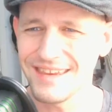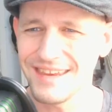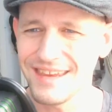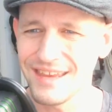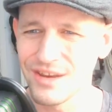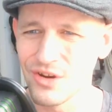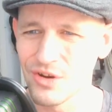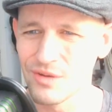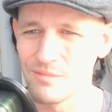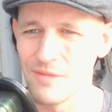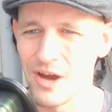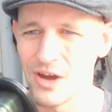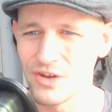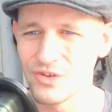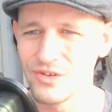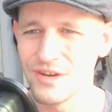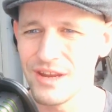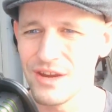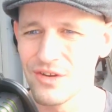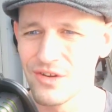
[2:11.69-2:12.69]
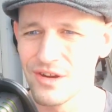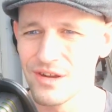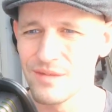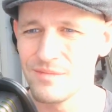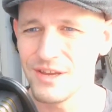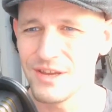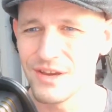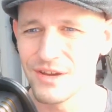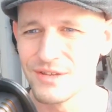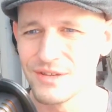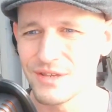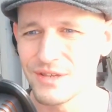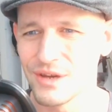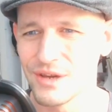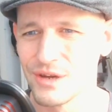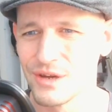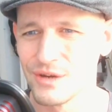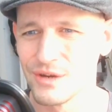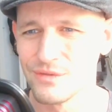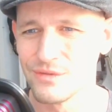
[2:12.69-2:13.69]
in our modern era because
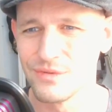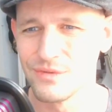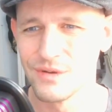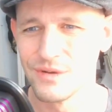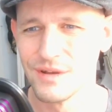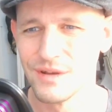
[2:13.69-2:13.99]
of